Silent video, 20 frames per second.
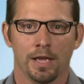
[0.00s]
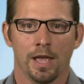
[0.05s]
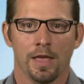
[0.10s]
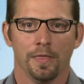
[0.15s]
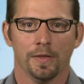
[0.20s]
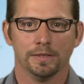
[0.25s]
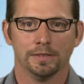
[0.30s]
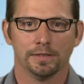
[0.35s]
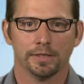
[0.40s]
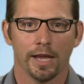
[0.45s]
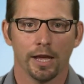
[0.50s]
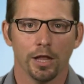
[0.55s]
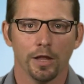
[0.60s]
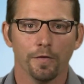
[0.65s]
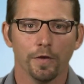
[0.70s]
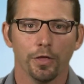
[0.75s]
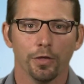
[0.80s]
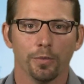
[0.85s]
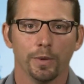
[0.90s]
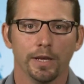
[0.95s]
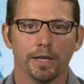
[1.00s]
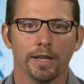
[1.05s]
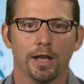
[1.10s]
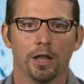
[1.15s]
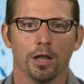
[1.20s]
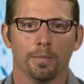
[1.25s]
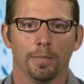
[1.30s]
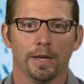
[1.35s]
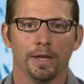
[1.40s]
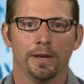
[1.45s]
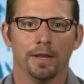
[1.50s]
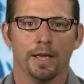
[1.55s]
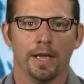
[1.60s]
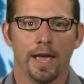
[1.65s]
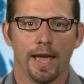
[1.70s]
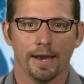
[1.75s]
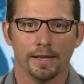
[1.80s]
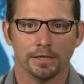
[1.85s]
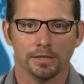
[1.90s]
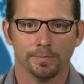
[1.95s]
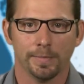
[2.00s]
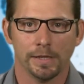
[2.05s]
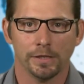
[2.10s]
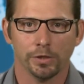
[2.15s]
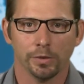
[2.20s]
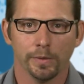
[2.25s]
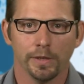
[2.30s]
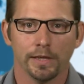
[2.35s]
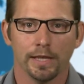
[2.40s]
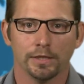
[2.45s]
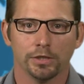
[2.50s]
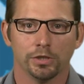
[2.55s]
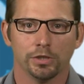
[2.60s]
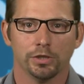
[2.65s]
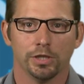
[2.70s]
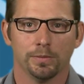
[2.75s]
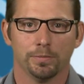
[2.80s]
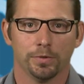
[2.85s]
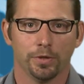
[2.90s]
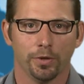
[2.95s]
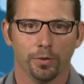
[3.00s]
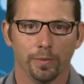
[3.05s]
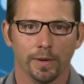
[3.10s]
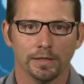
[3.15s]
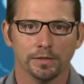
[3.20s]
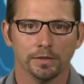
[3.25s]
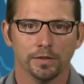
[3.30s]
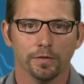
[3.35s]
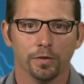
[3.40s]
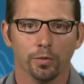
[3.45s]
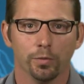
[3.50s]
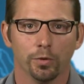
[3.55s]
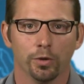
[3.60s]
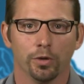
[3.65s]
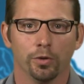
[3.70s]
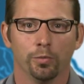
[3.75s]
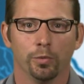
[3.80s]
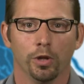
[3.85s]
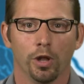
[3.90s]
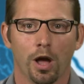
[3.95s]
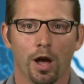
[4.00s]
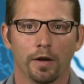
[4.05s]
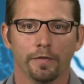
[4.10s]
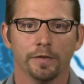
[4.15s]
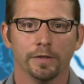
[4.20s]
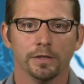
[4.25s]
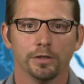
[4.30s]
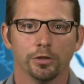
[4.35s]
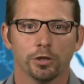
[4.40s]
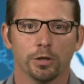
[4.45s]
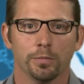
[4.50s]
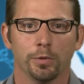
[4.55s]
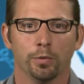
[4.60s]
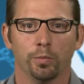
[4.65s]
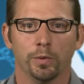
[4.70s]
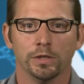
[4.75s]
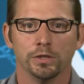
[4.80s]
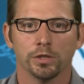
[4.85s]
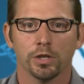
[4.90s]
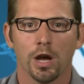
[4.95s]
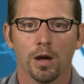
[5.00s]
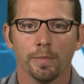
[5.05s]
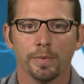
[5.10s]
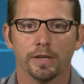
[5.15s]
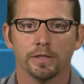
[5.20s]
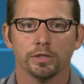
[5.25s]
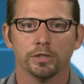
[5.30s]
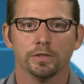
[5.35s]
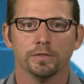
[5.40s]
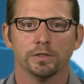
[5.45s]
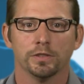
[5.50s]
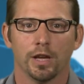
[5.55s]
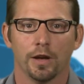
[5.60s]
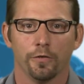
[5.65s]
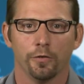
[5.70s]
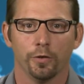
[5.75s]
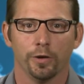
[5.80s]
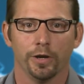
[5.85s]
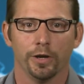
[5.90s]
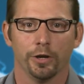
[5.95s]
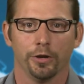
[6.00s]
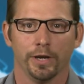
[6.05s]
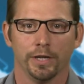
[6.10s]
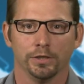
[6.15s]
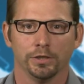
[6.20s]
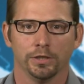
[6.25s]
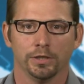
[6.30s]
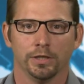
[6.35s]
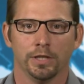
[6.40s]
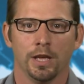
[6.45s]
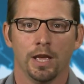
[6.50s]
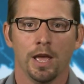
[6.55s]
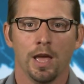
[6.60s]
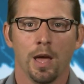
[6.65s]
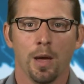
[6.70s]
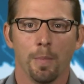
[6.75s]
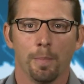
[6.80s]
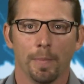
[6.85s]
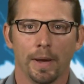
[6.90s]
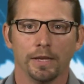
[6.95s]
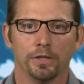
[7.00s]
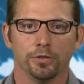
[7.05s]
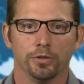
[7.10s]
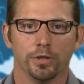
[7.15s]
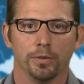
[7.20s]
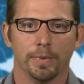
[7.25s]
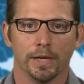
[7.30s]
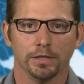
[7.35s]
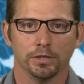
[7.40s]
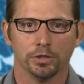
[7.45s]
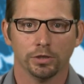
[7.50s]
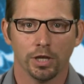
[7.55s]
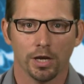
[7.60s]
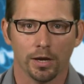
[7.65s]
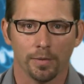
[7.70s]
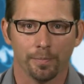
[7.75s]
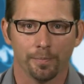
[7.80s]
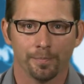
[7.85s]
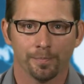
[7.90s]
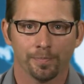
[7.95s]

The scale of a 3D element and its spatial relationship to the rest of the world will often determine which combination of software integration might do the best job.